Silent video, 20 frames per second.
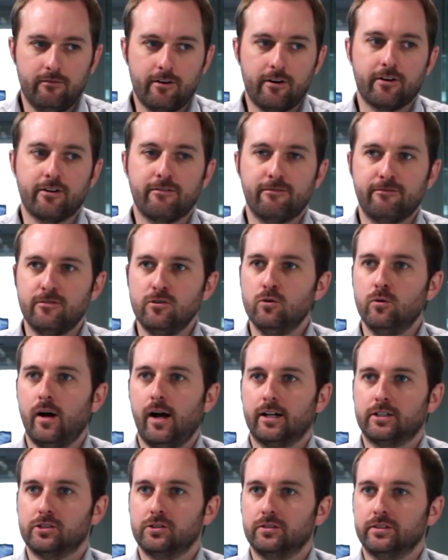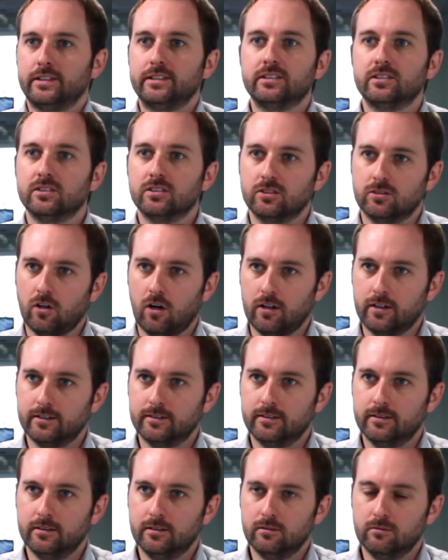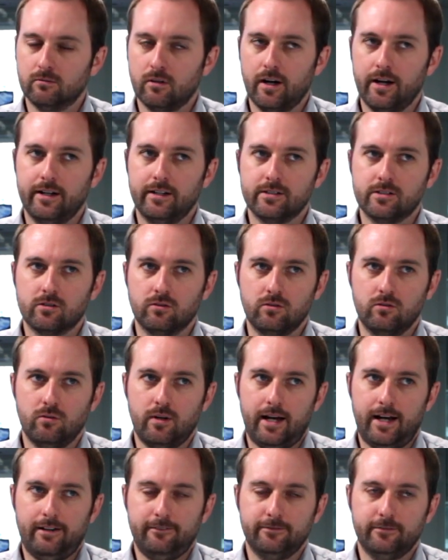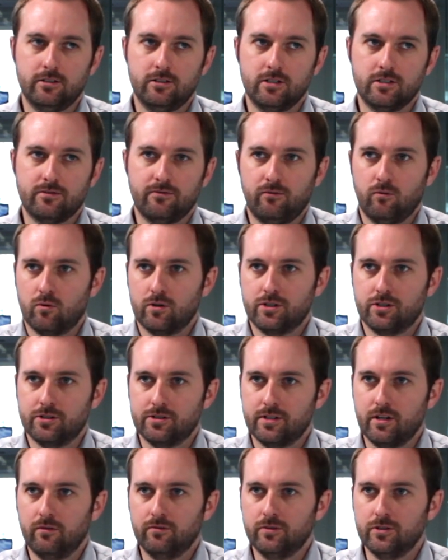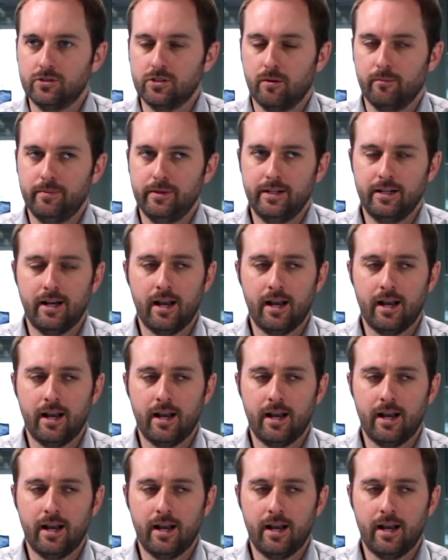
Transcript: very few actually start, right? And so you have to just force yourself to jump in.